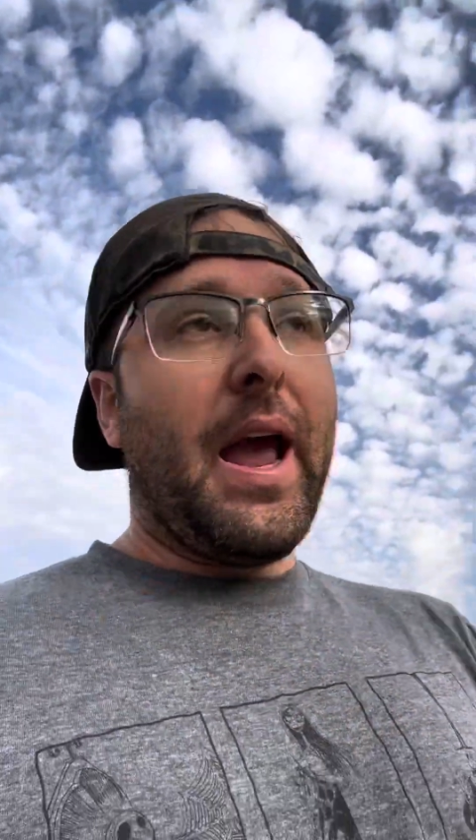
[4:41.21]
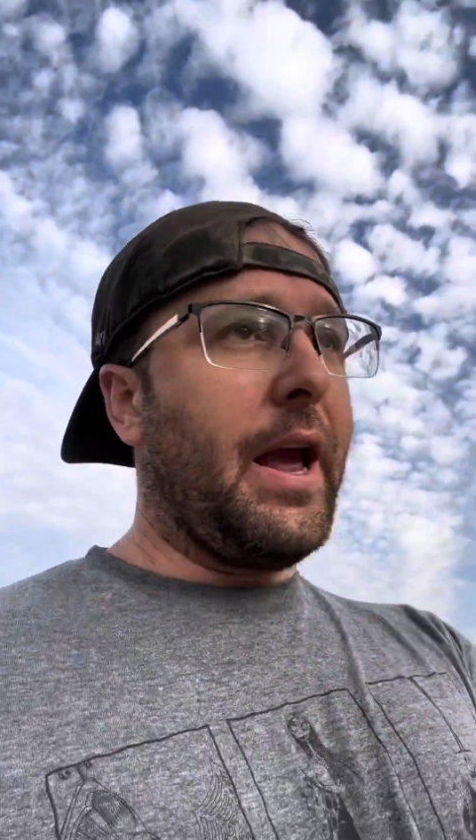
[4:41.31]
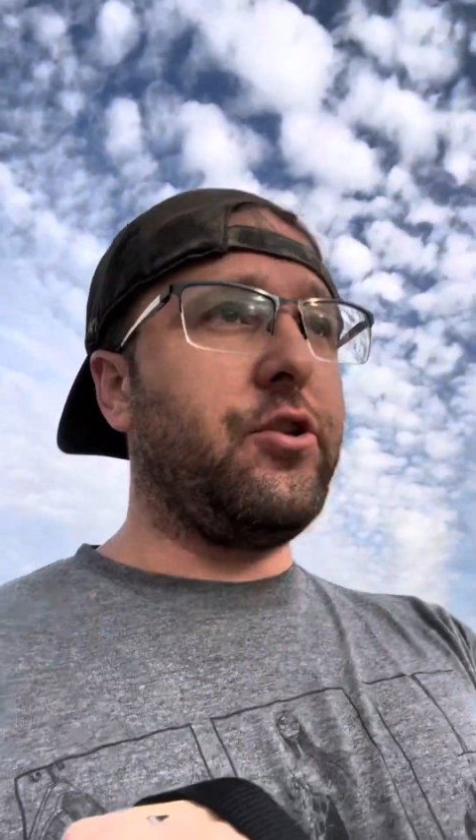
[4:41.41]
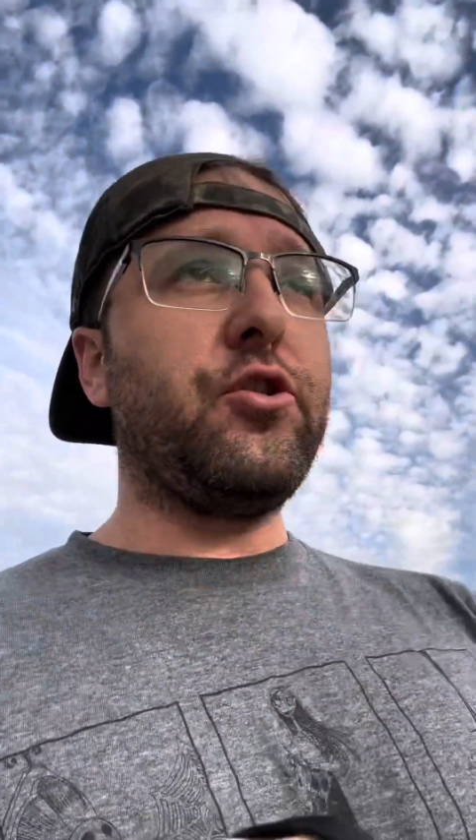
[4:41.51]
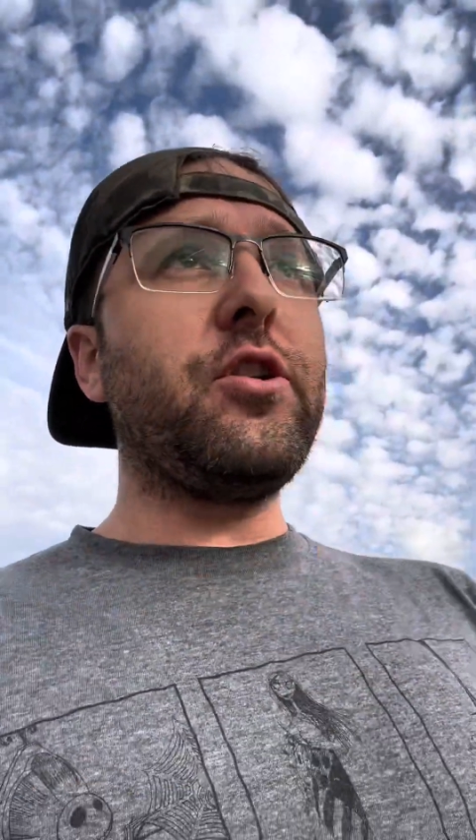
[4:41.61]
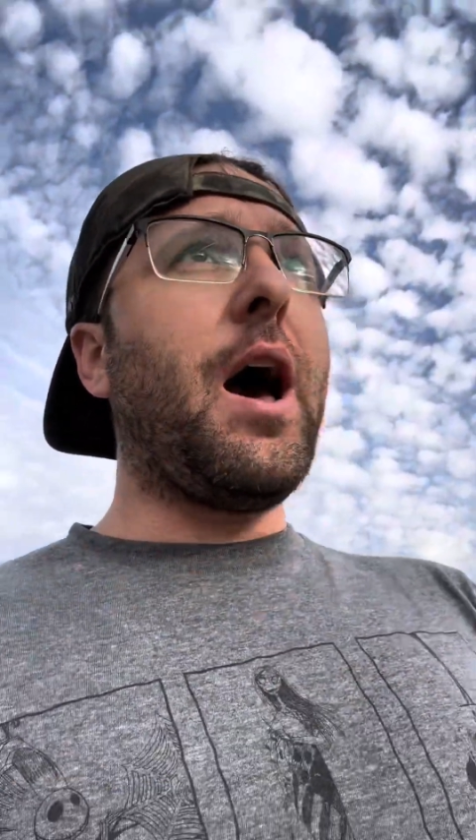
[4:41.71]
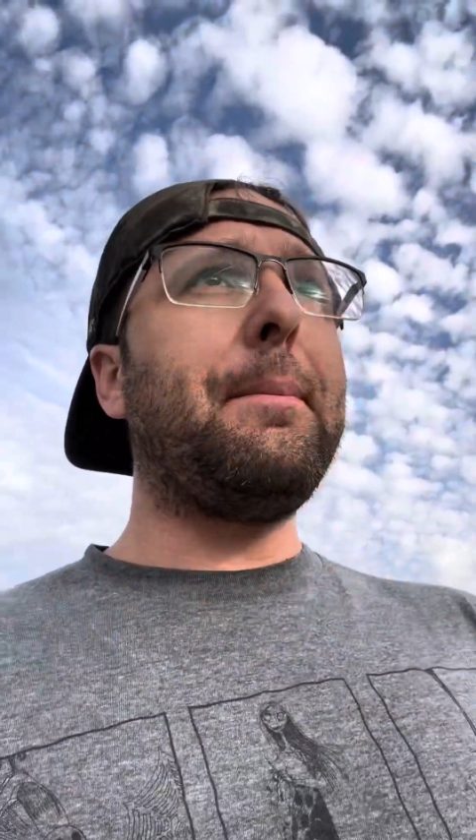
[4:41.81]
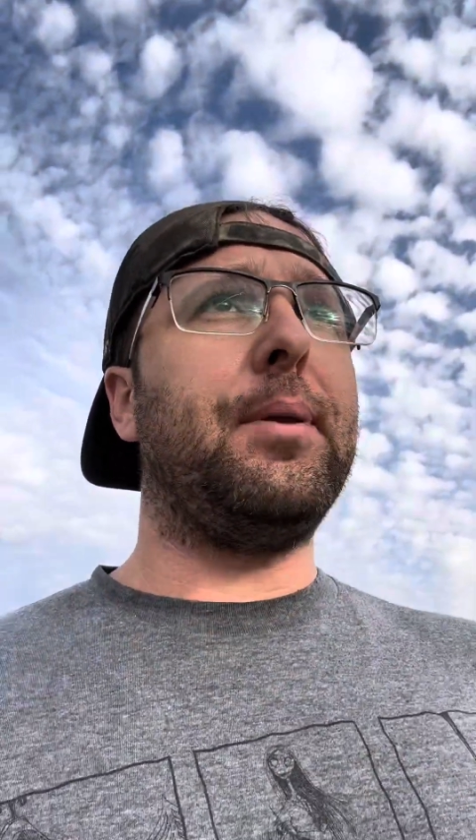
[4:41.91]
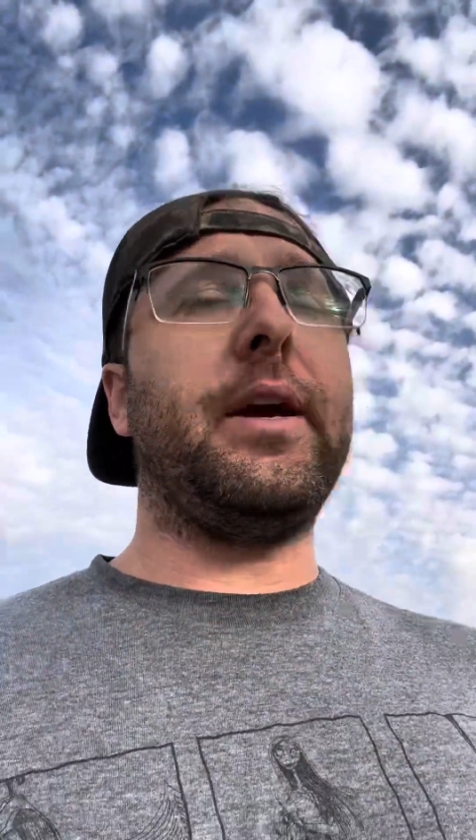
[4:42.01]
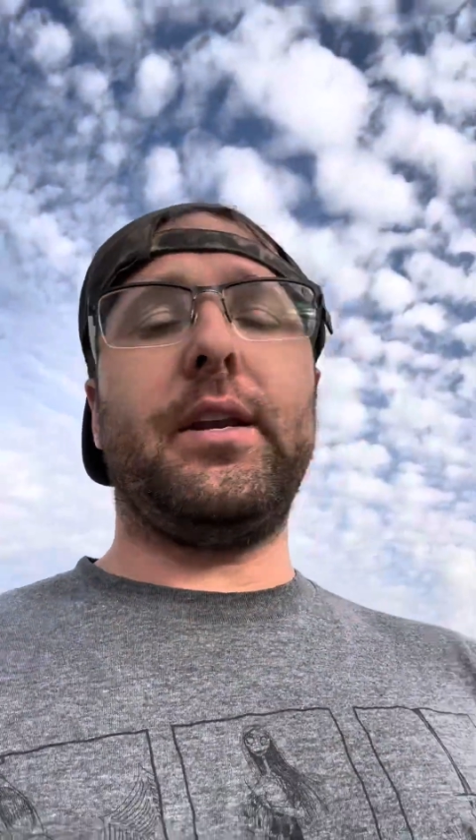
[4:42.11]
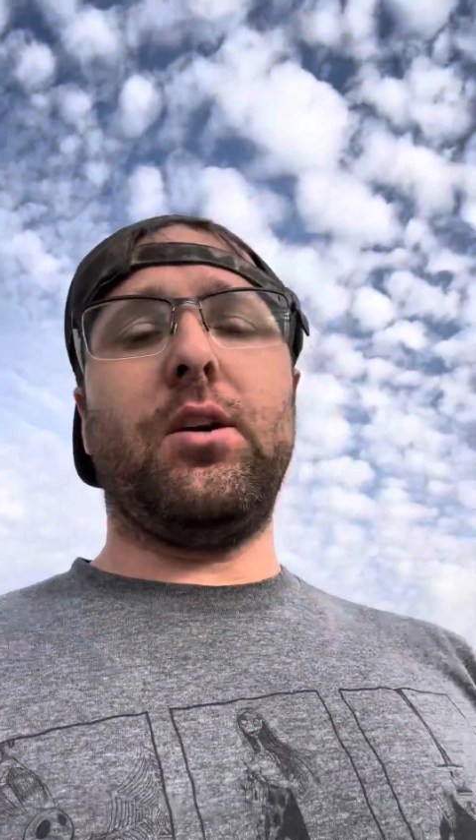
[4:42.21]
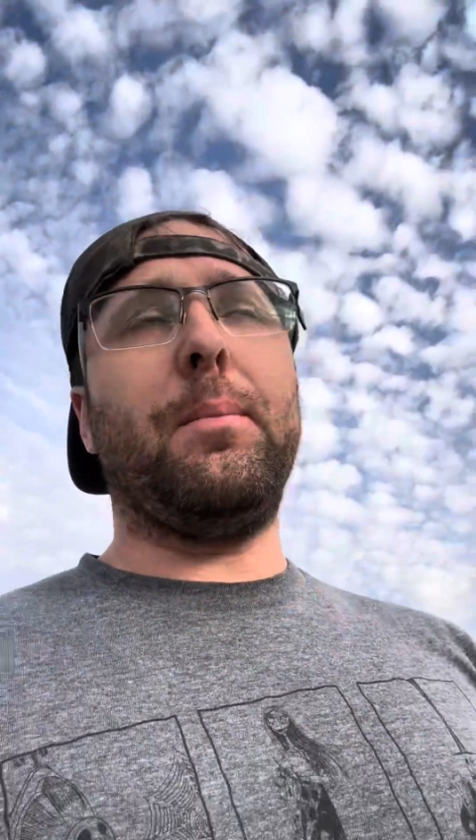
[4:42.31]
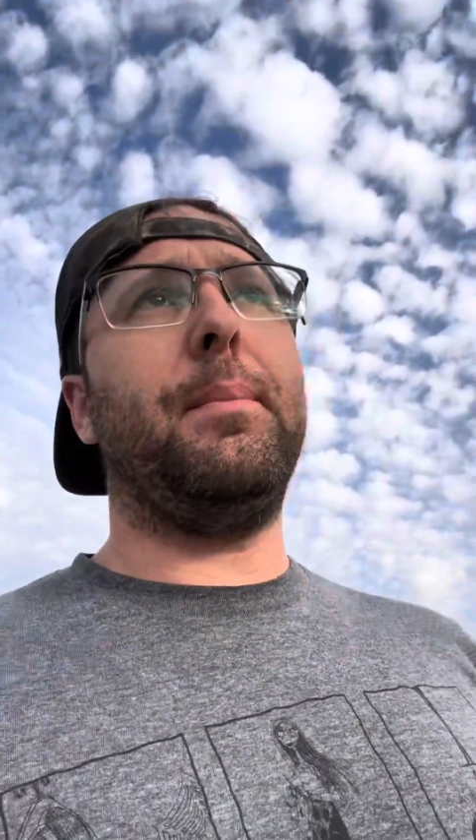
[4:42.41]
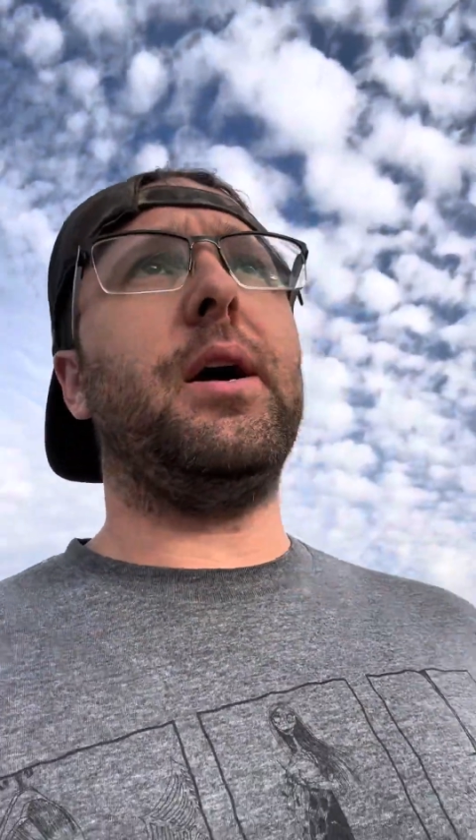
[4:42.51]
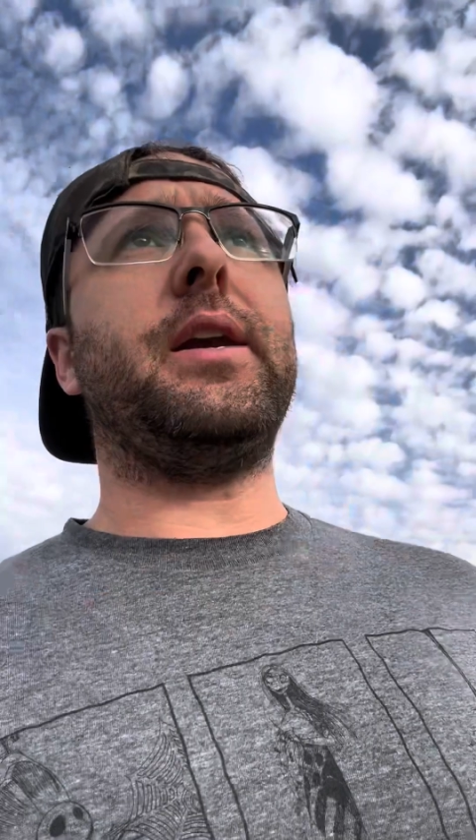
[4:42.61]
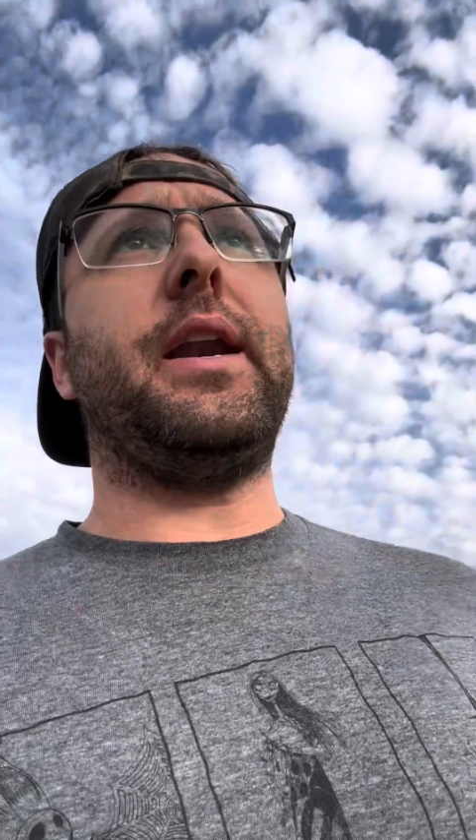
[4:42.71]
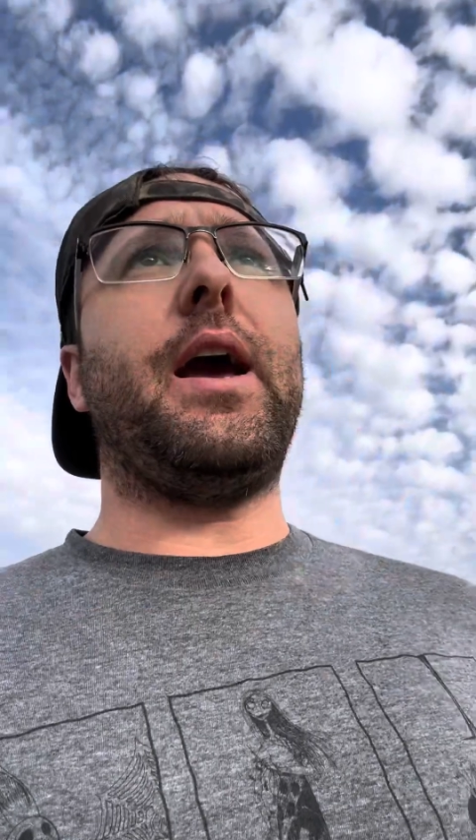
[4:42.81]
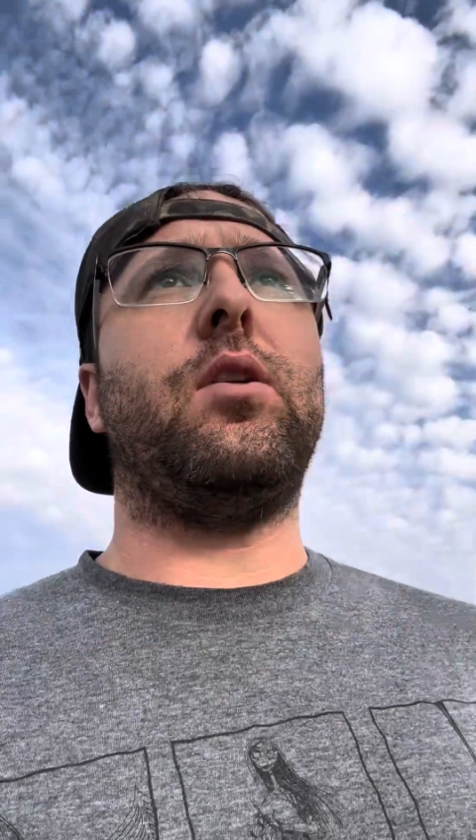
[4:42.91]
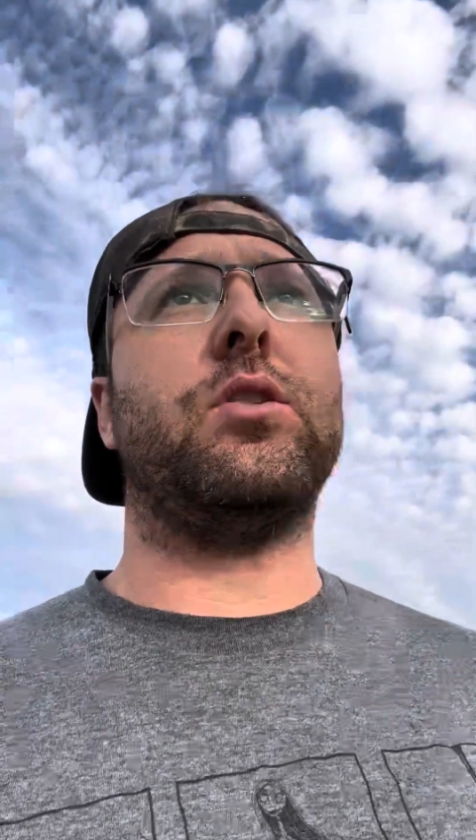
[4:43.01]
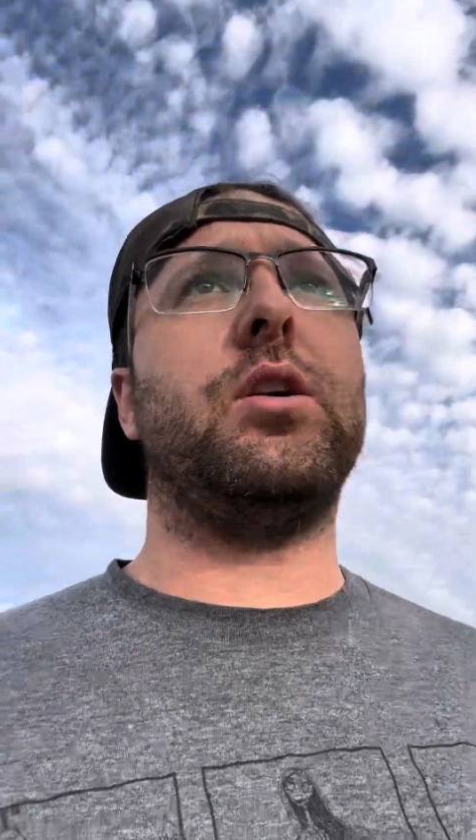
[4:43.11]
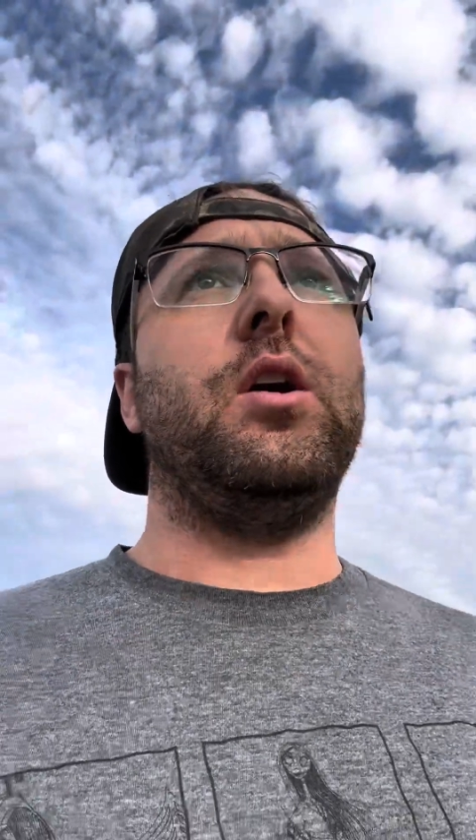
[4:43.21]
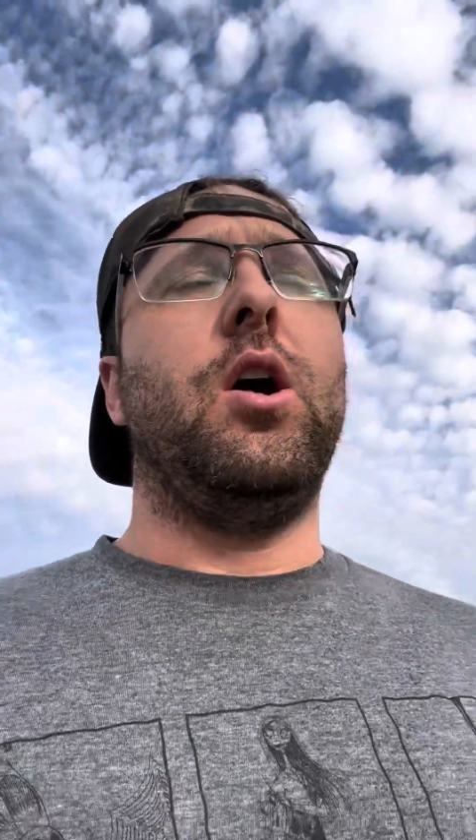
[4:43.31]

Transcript: and you're not planning on bugging out